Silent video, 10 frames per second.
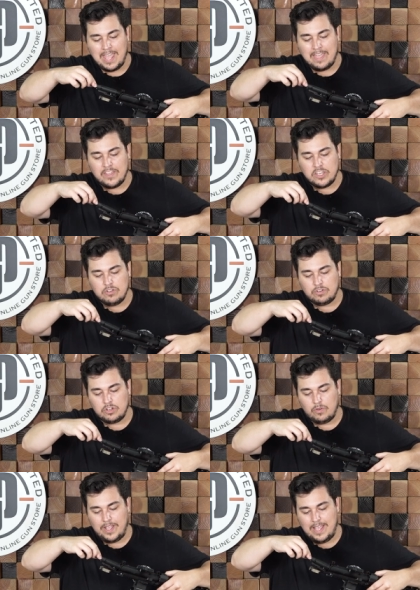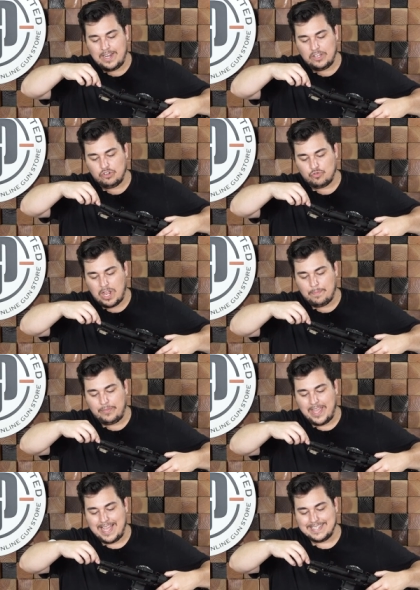and then you can go ahead and drop
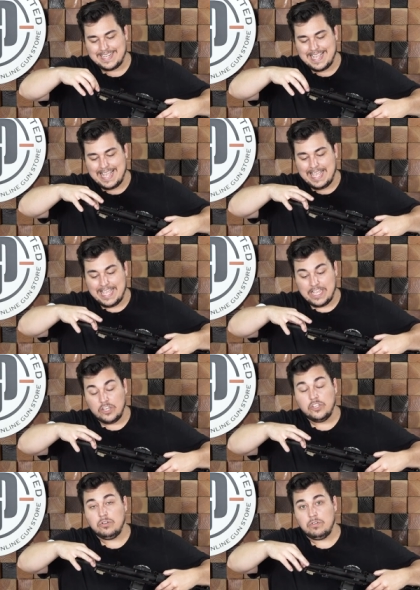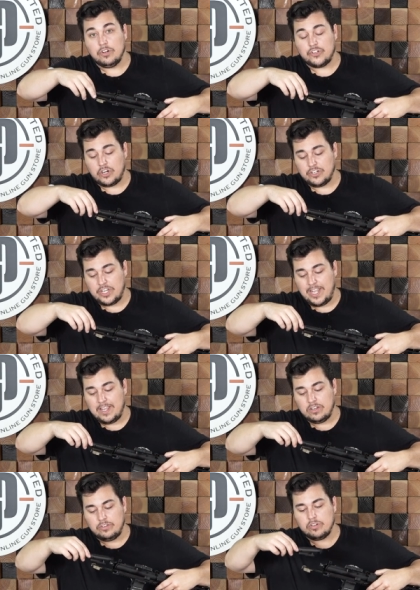that into your charging
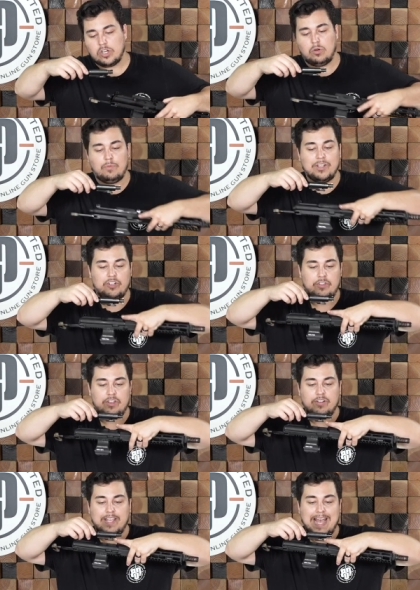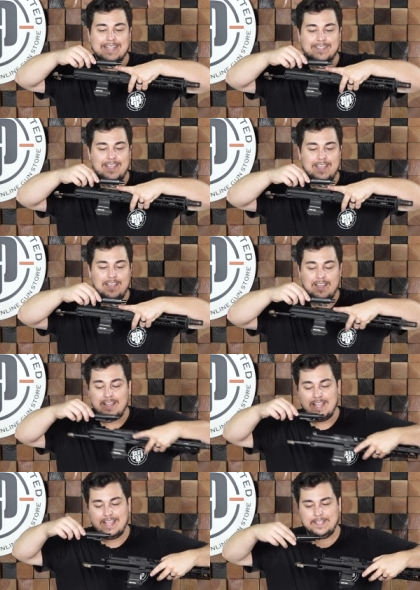handle you're going to want to make sure that your gas key
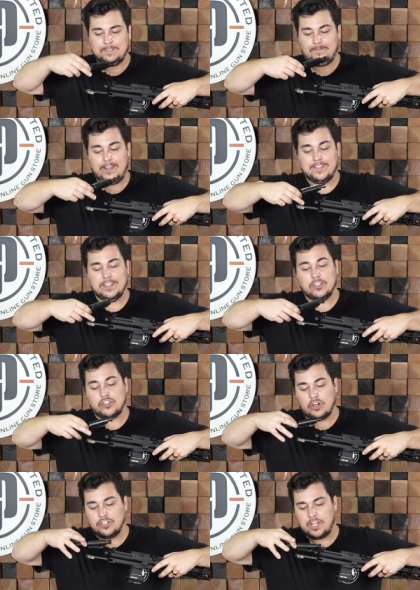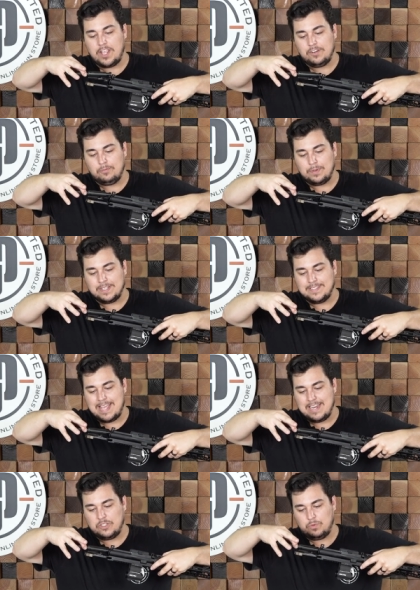is facing the charging handle because
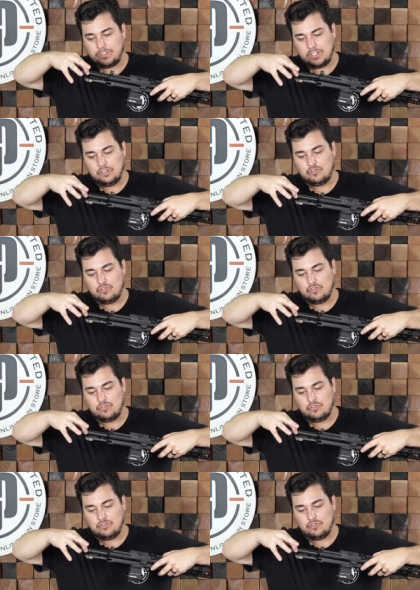that is what's going to